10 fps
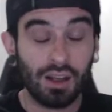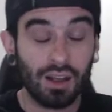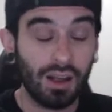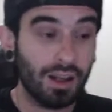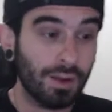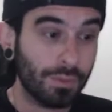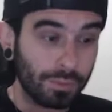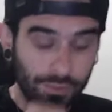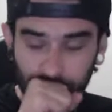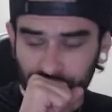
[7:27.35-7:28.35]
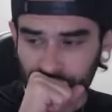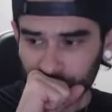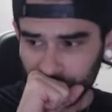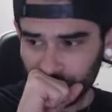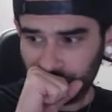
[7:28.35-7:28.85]
Are
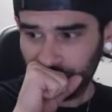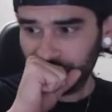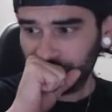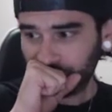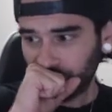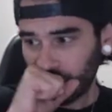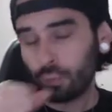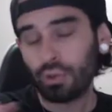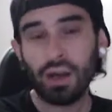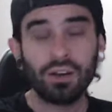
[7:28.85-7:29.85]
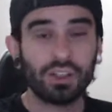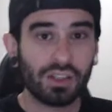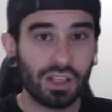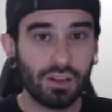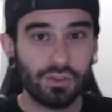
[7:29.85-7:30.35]
you proud of
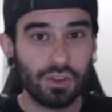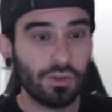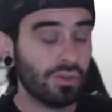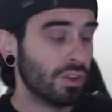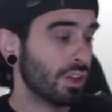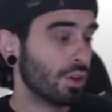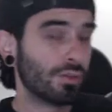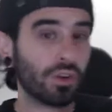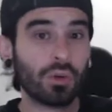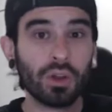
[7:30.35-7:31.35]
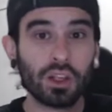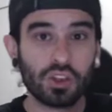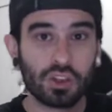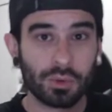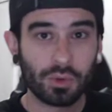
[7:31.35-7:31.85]
yourself? Do you feel like you have good
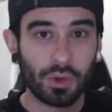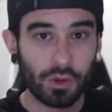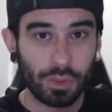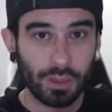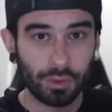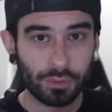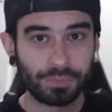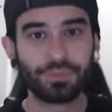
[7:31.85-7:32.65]
relationships with other people?